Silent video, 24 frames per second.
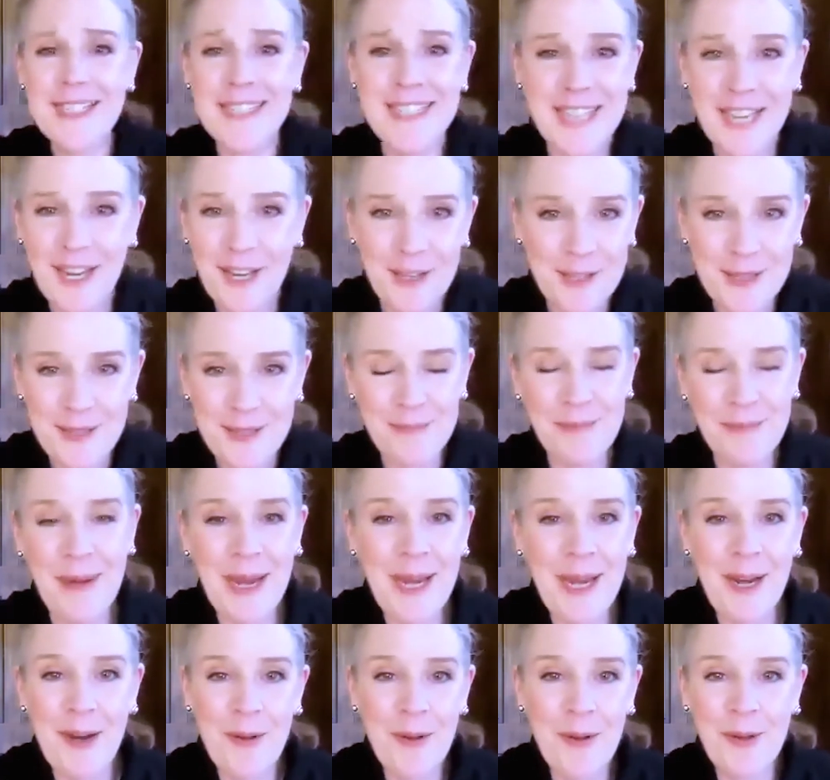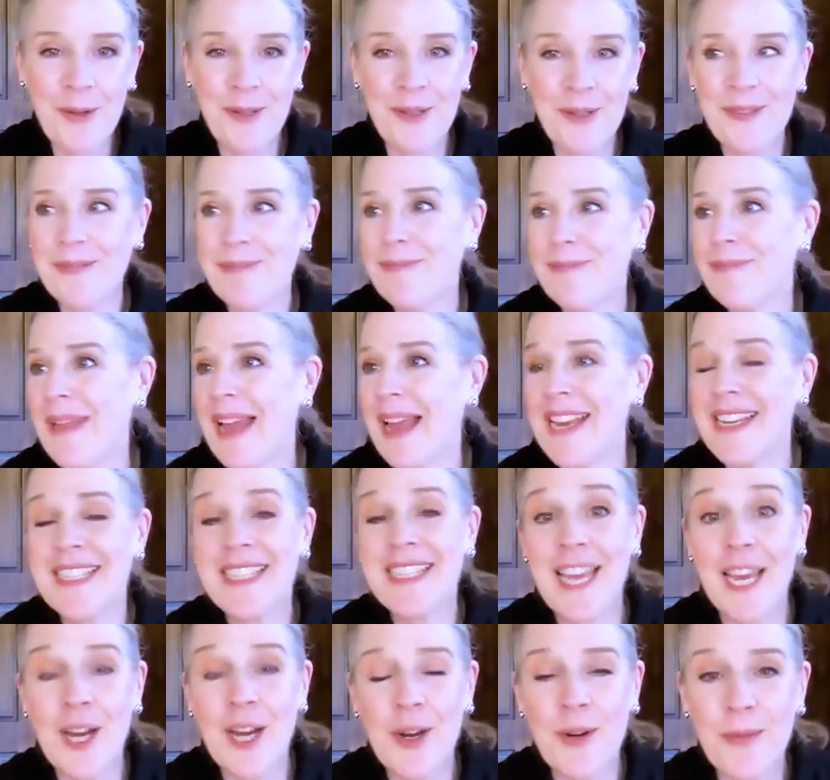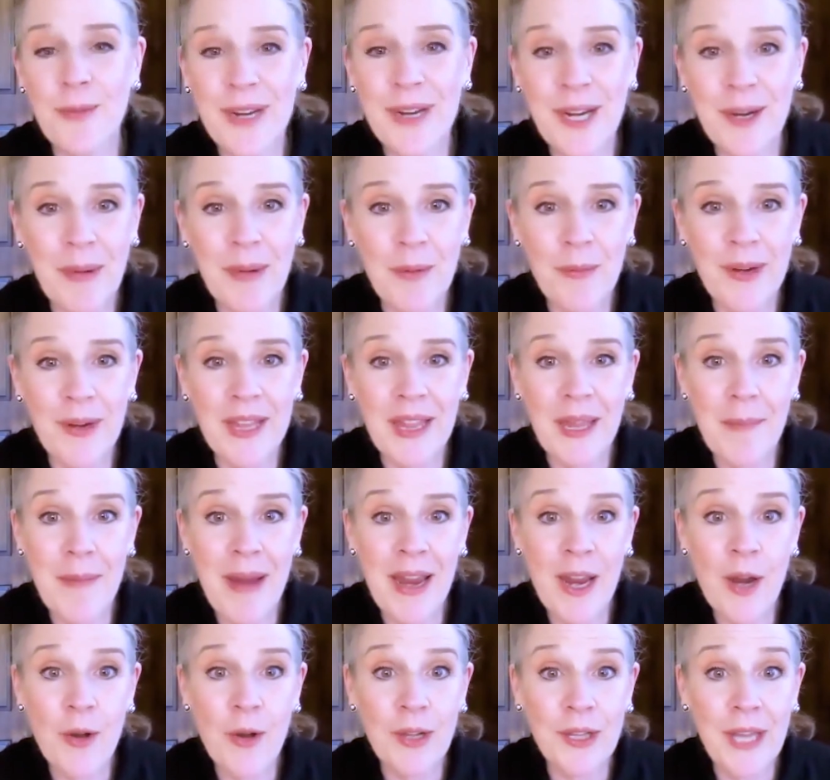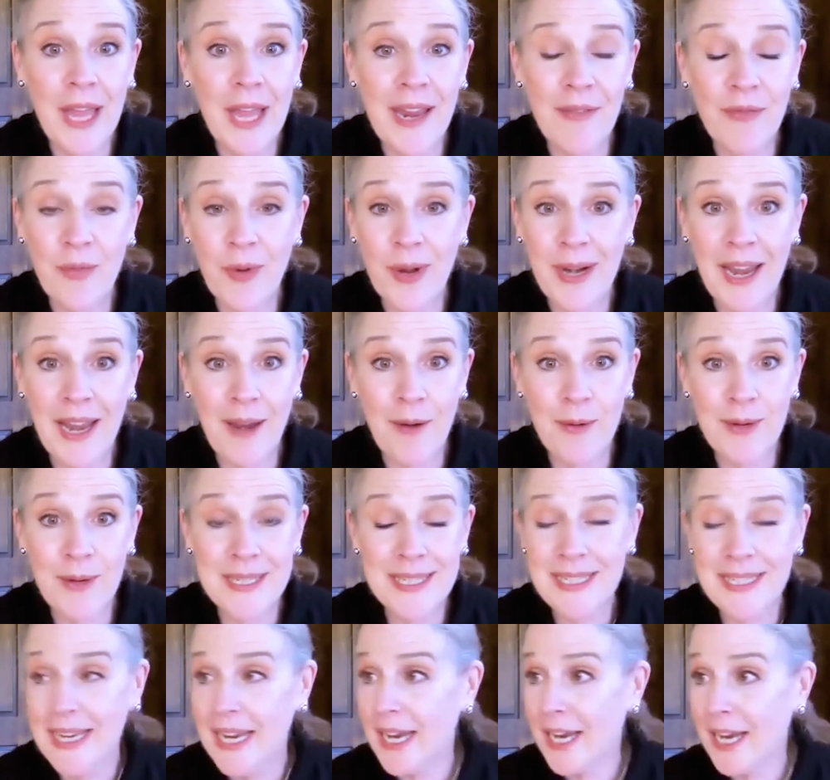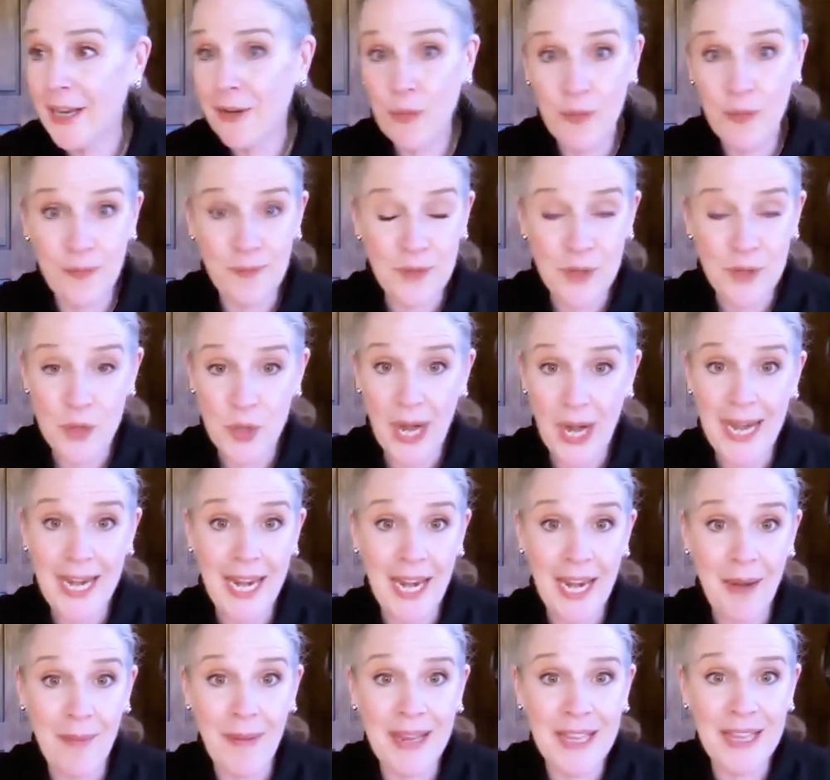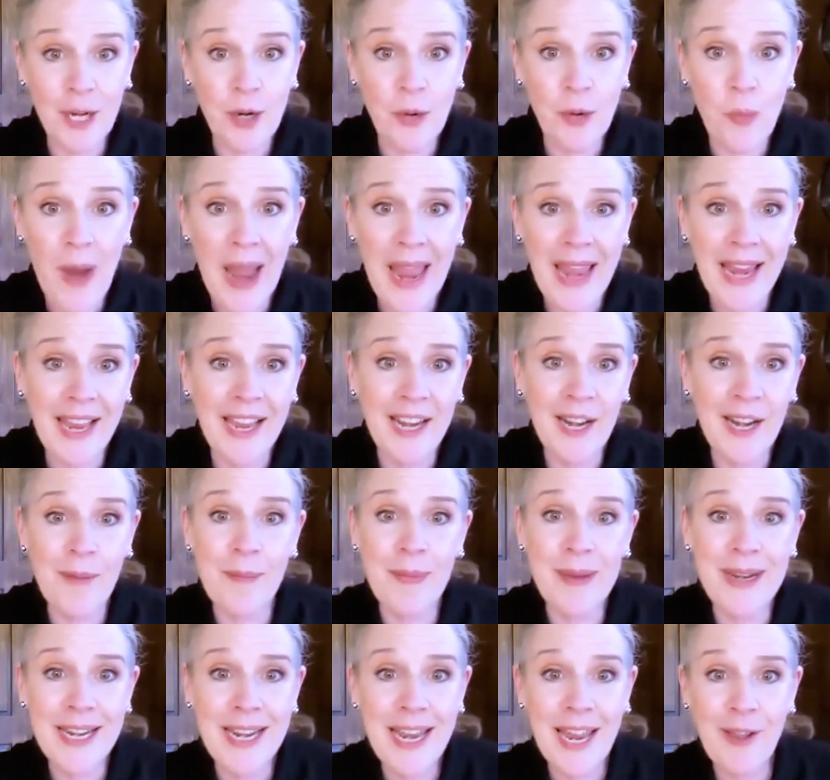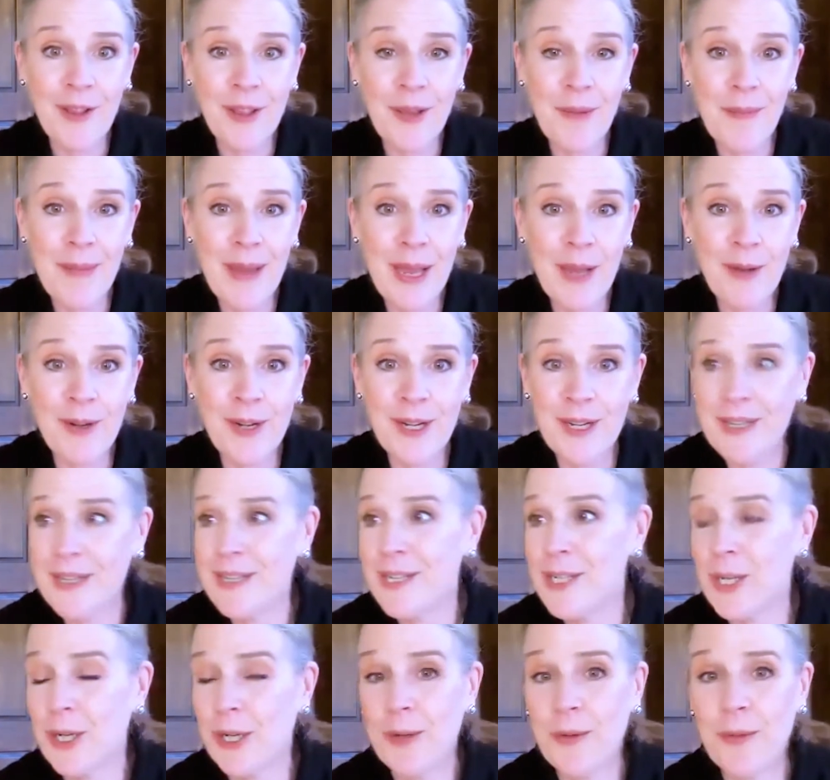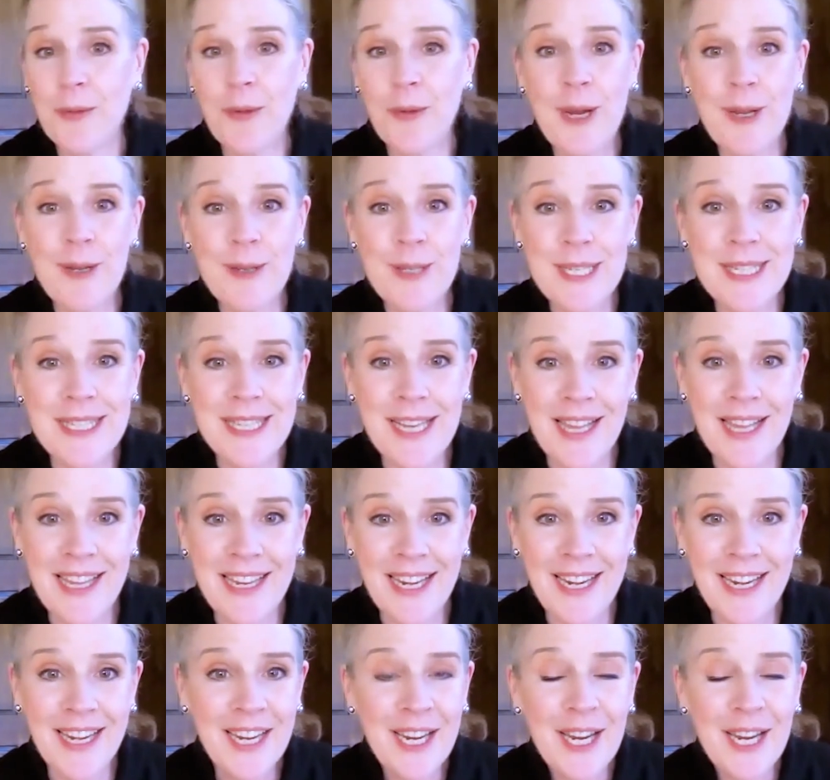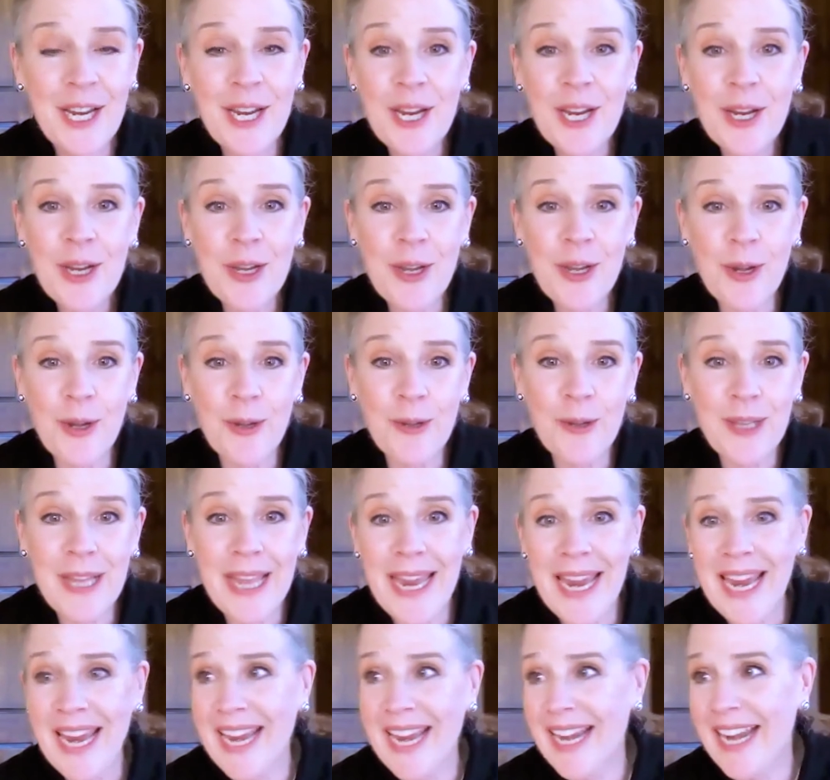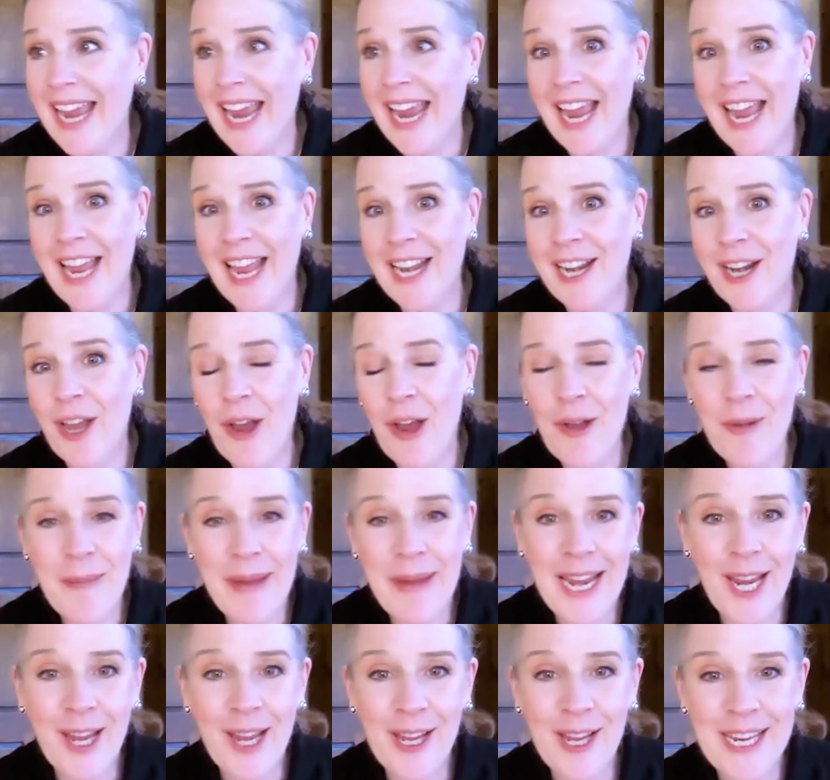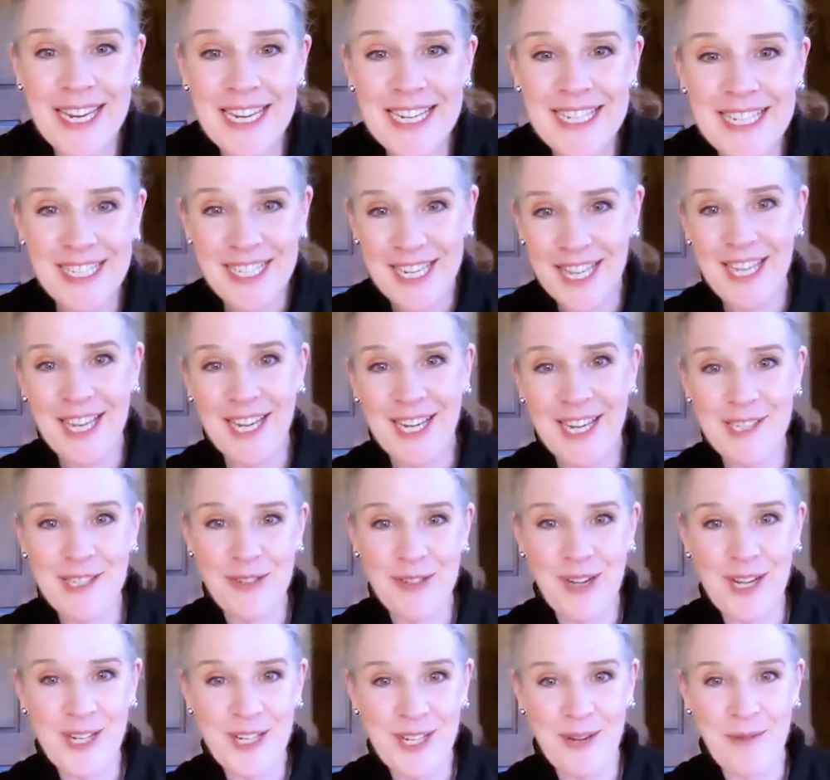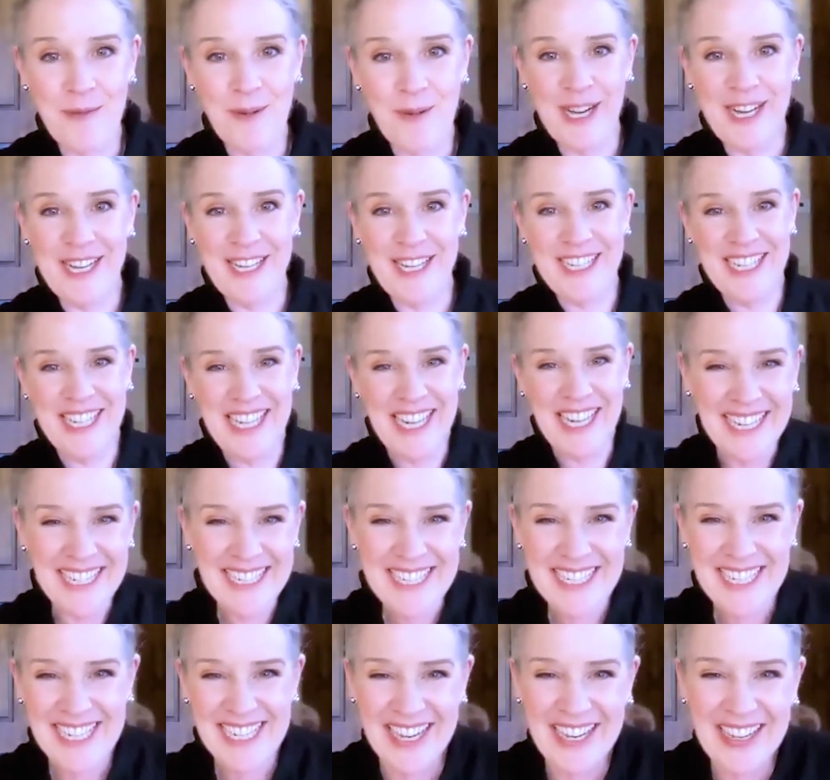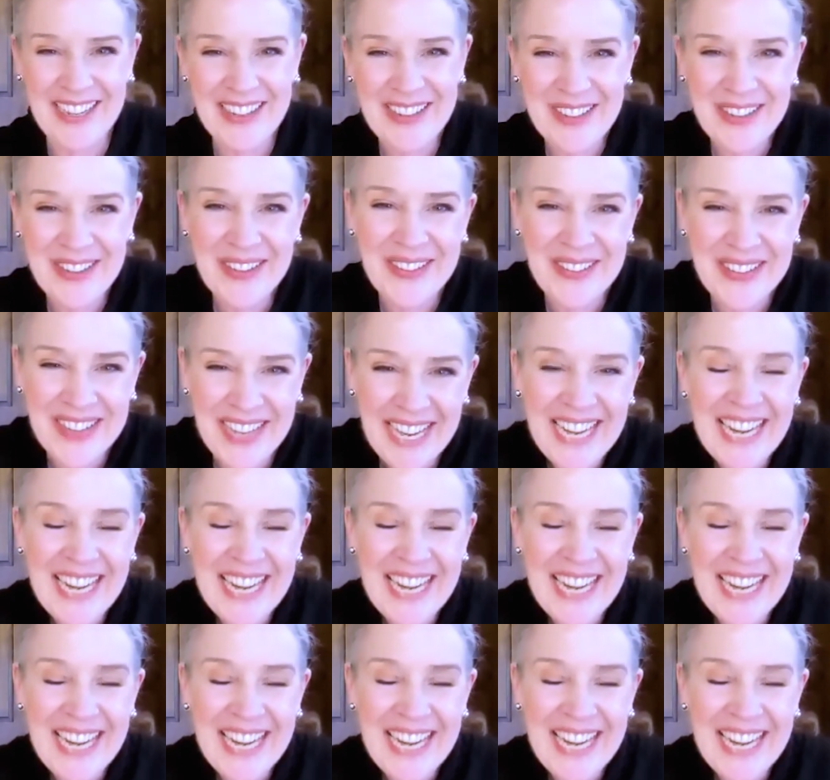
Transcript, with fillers: sales my whole I say career, but really my whole life when I was dragging my little wagon up and down the mountain dirt roads selling Kool-Aid and homemade cookies to the construction workers. So,